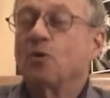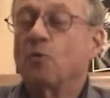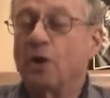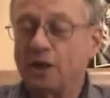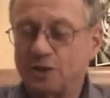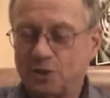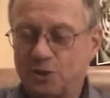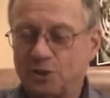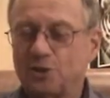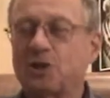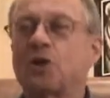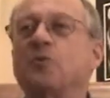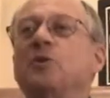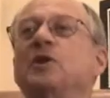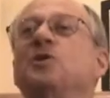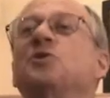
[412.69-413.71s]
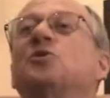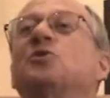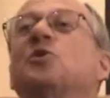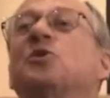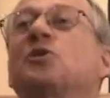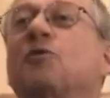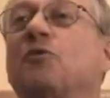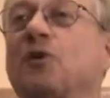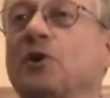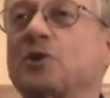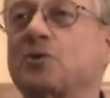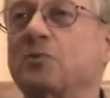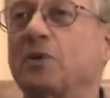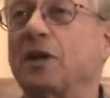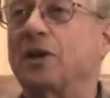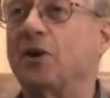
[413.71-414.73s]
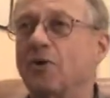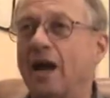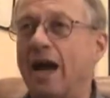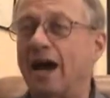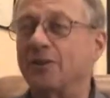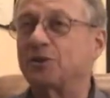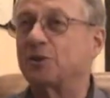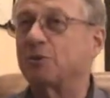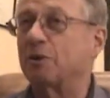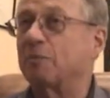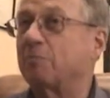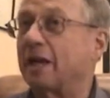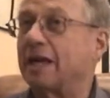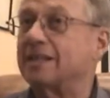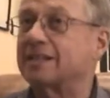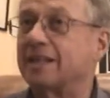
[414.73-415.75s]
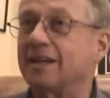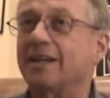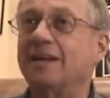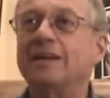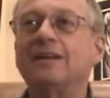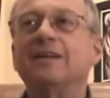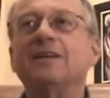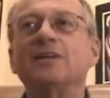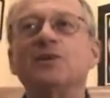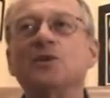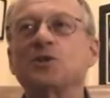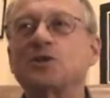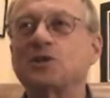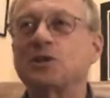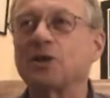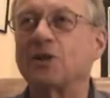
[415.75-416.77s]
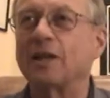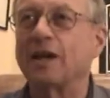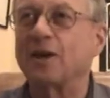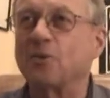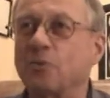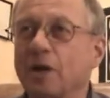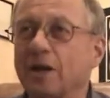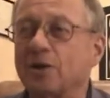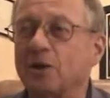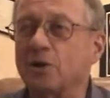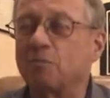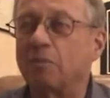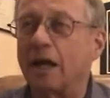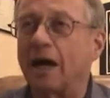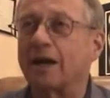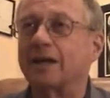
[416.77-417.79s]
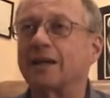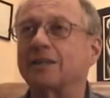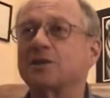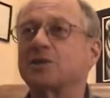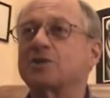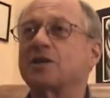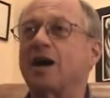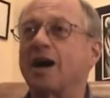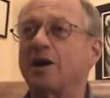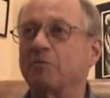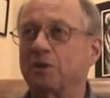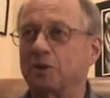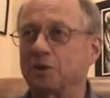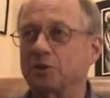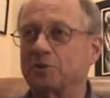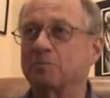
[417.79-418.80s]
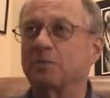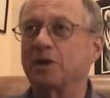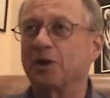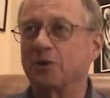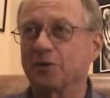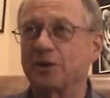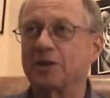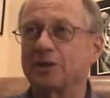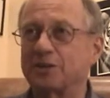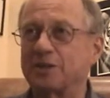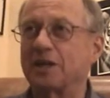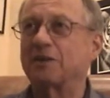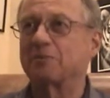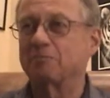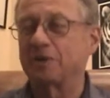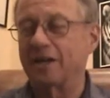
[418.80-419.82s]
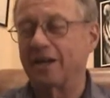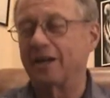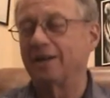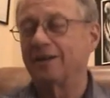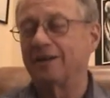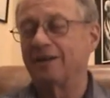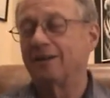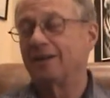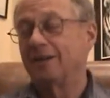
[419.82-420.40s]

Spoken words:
which, so that when you took the first window out to replace it, you still had a window blocking this guy with his mirror on a stick from getting in.